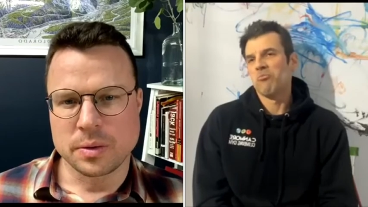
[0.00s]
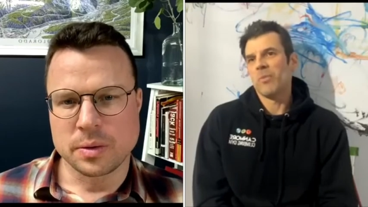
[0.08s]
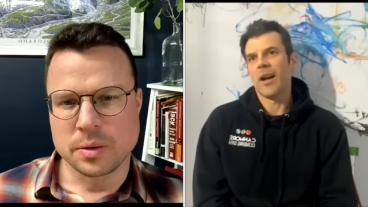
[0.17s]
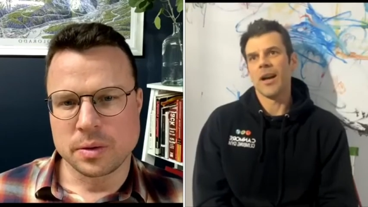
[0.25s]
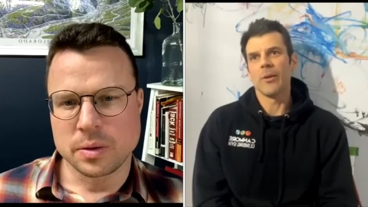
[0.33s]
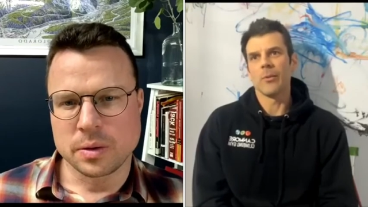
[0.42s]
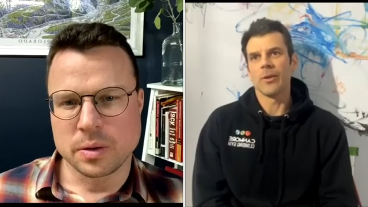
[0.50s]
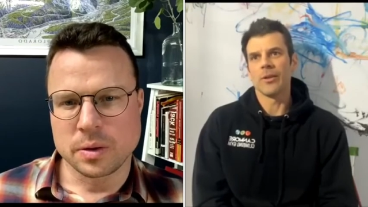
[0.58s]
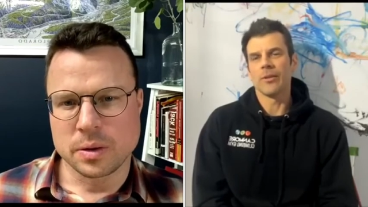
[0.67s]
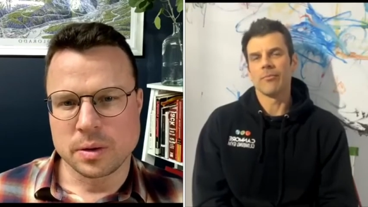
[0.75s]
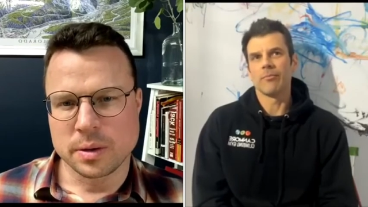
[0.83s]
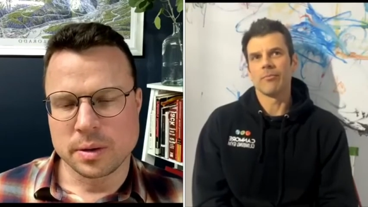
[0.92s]
Speaker 1: I would
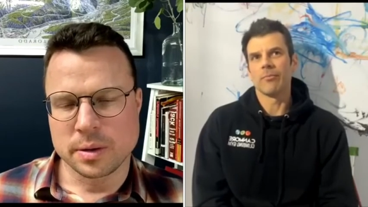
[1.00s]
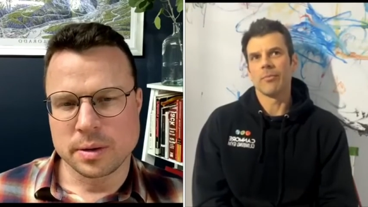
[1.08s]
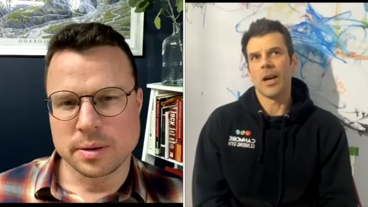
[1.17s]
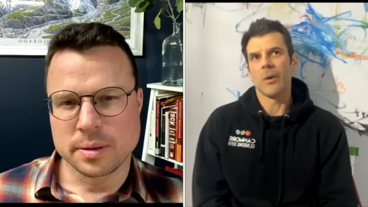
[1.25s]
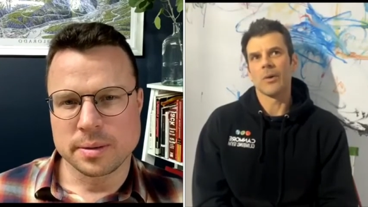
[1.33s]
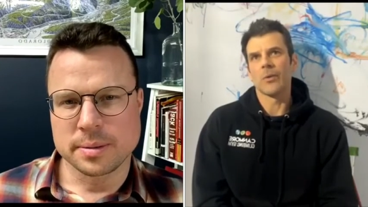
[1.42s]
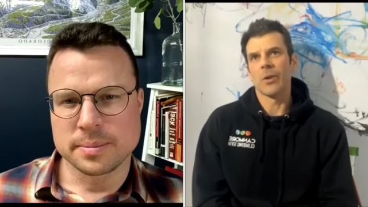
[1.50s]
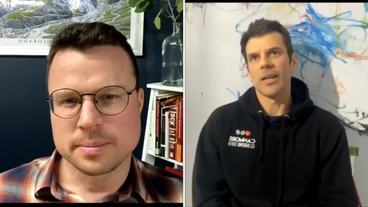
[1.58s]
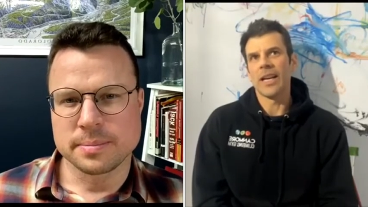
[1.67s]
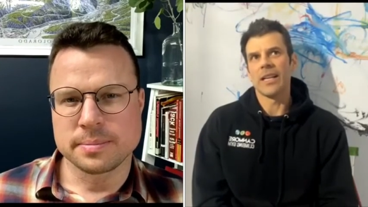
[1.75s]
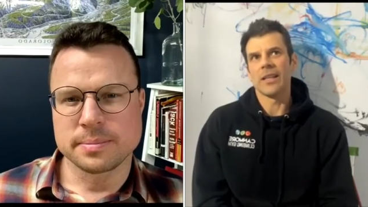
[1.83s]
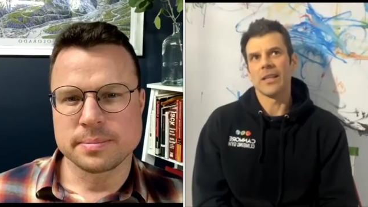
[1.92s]
I would spray
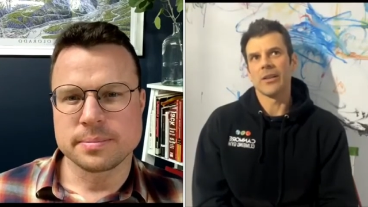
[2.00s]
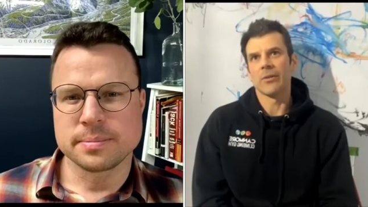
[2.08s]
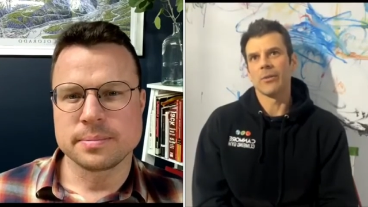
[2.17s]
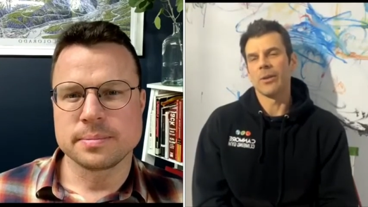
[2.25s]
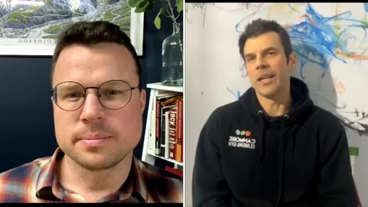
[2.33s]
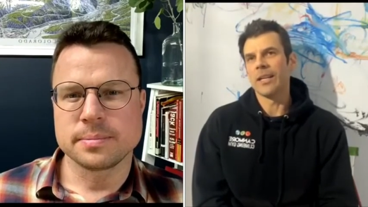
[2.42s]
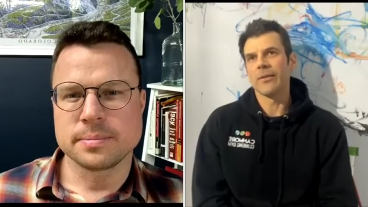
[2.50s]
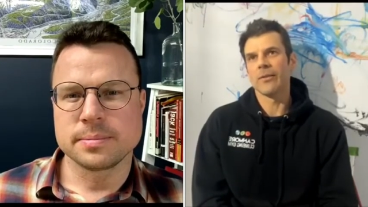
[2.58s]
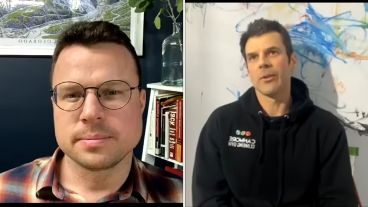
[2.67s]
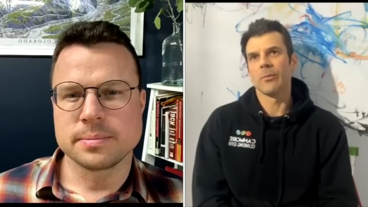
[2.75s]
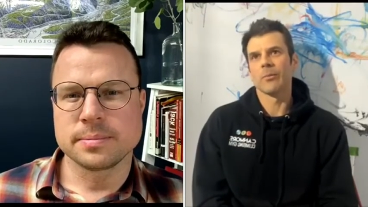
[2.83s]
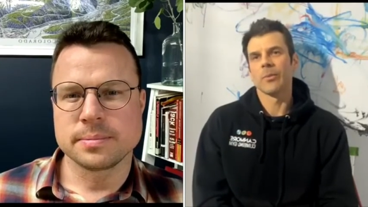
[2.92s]
anything through any of
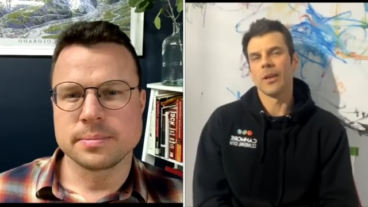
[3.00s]
them.